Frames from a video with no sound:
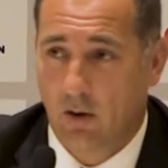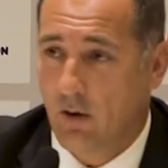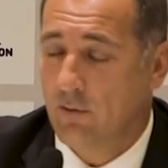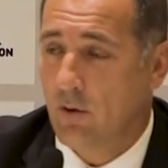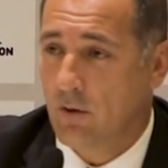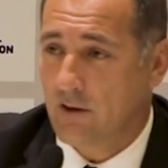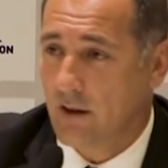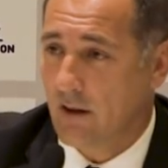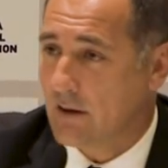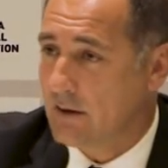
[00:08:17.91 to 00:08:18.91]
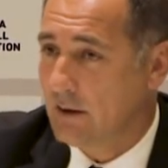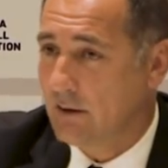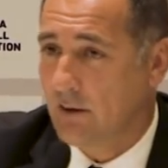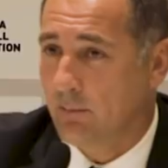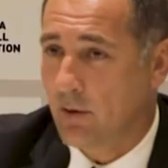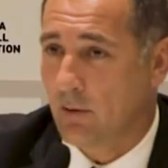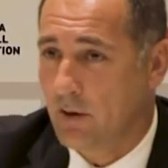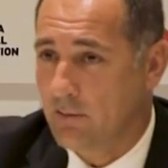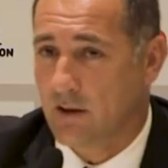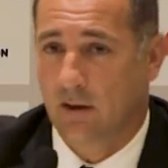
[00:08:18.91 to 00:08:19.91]
Of course, there are certain
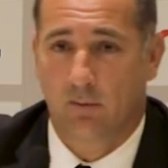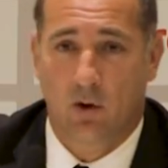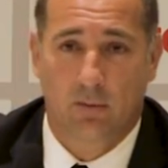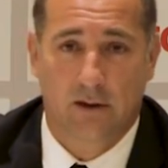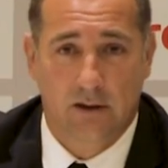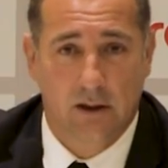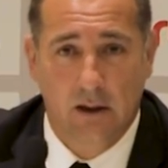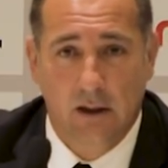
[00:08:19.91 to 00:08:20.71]
problems at the moment